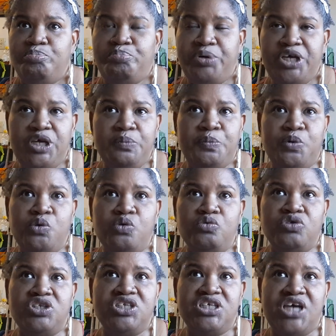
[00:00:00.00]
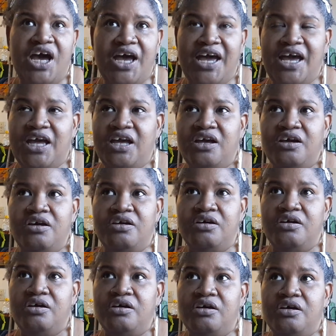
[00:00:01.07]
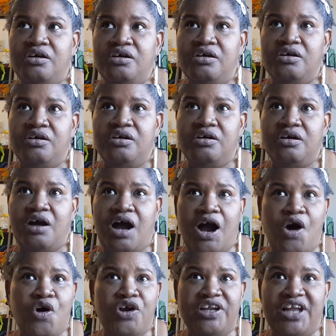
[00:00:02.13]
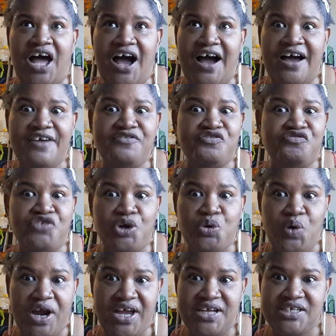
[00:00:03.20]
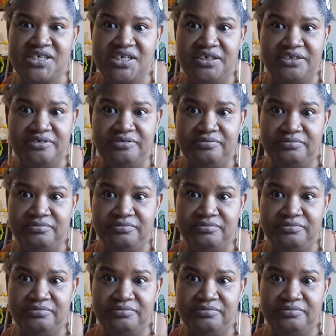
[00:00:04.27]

people take our lives for granted.